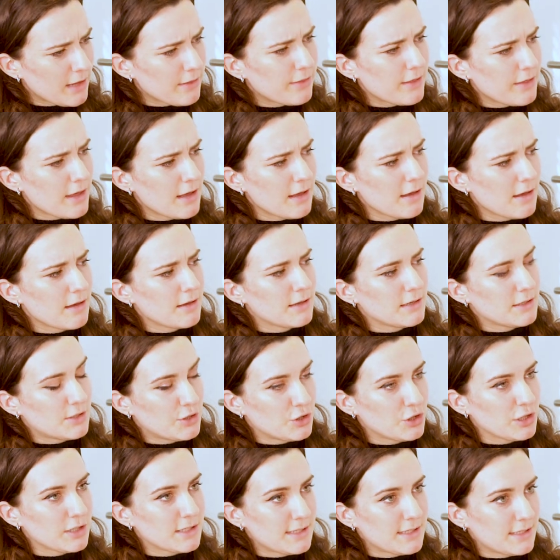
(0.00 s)
I think
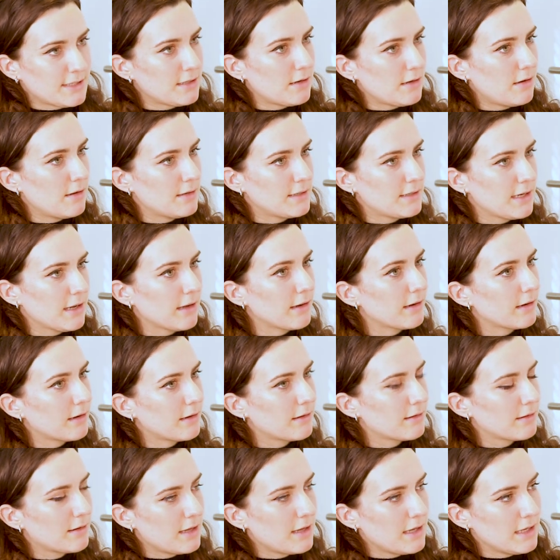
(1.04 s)
just starting
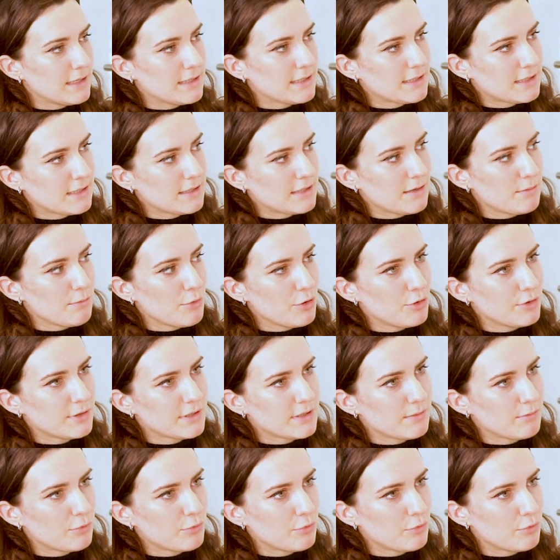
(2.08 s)
is the most